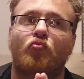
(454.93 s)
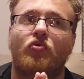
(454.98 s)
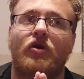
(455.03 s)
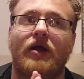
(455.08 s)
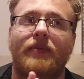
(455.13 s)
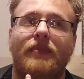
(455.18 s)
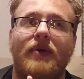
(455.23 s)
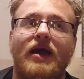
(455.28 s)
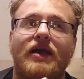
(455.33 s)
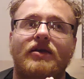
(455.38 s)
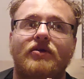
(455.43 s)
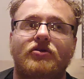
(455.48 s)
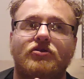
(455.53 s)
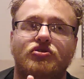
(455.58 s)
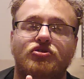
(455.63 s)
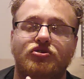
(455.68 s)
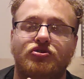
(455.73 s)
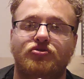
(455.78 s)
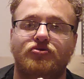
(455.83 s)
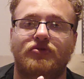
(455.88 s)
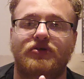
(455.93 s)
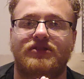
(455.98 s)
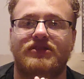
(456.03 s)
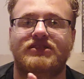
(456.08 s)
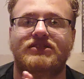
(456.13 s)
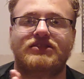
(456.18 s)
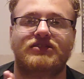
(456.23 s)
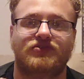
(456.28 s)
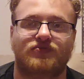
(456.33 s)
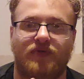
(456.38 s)
what I might do, and
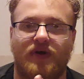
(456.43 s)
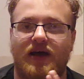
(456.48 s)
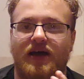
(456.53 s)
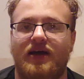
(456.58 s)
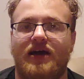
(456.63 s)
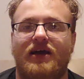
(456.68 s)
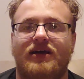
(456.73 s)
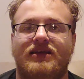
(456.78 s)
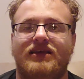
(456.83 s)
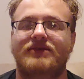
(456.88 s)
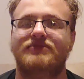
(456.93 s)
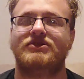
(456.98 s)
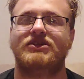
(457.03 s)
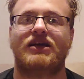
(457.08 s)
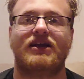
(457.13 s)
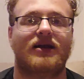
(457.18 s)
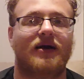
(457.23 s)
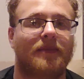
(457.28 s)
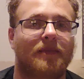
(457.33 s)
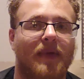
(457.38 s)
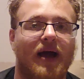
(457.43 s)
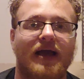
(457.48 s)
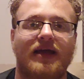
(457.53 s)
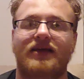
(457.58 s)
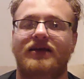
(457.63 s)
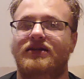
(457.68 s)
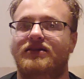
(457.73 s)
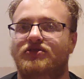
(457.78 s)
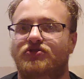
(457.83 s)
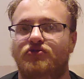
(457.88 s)
this is why I keep saying I
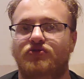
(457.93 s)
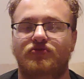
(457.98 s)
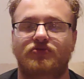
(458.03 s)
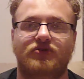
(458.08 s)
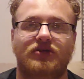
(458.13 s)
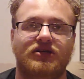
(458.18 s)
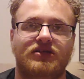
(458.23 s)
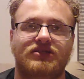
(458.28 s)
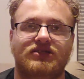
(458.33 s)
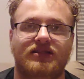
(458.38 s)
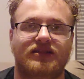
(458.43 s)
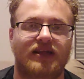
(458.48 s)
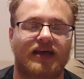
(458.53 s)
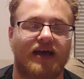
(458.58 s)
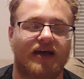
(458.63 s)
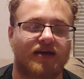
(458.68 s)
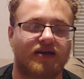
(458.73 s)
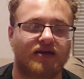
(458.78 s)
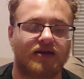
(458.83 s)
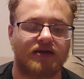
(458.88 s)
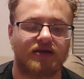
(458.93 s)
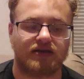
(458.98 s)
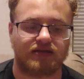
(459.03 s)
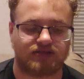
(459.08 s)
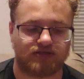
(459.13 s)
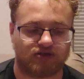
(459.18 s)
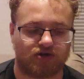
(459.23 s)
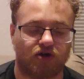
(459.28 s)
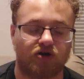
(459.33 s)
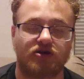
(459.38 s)
might and do this and that,
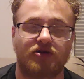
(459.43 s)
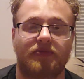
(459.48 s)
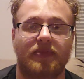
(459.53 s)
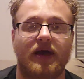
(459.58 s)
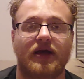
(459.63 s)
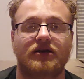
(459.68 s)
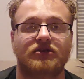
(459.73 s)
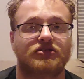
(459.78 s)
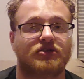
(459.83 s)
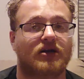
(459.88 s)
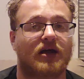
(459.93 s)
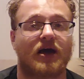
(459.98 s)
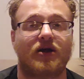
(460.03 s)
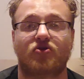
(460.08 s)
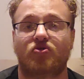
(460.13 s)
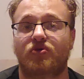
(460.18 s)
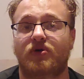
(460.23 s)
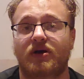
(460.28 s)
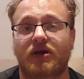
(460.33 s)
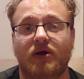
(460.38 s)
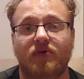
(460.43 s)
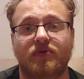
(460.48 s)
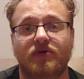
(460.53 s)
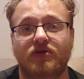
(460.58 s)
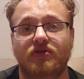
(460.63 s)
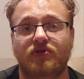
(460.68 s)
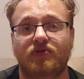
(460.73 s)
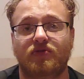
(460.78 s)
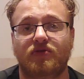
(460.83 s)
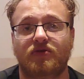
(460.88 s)
is it all depends on how quick I want
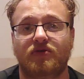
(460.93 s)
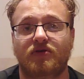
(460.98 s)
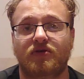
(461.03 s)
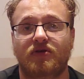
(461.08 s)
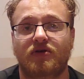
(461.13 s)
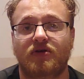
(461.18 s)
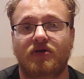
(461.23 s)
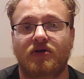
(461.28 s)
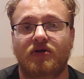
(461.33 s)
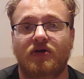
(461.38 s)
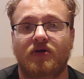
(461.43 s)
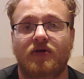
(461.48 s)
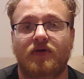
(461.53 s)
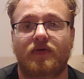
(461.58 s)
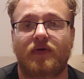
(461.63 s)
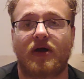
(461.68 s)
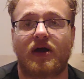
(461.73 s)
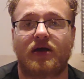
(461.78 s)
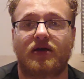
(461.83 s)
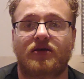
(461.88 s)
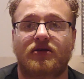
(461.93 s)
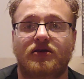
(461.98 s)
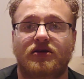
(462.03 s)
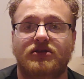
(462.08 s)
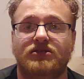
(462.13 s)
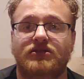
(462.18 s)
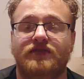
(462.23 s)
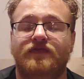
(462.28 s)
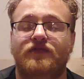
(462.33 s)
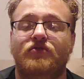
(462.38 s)
to do it, right?
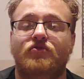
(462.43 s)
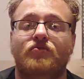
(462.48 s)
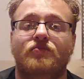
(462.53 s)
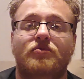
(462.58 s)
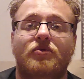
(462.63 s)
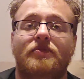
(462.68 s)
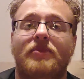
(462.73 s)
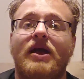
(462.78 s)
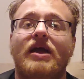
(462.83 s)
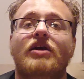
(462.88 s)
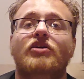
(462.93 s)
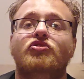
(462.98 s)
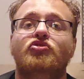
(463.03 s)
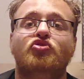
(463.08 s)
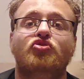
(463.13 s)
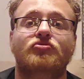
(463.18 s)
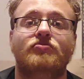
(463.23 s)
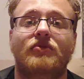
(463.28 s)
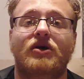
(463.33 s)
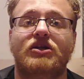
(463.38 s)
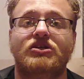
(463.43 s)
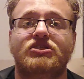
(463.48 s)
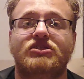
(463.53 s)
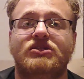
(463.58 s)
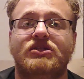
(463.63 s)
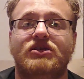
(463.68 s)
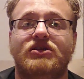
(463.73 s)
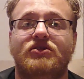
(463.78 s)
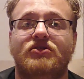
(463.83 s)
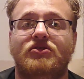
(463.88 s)
Because if you prepare too
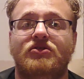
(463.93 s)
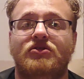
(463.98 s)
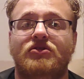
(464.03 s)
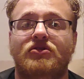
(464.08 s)
much, then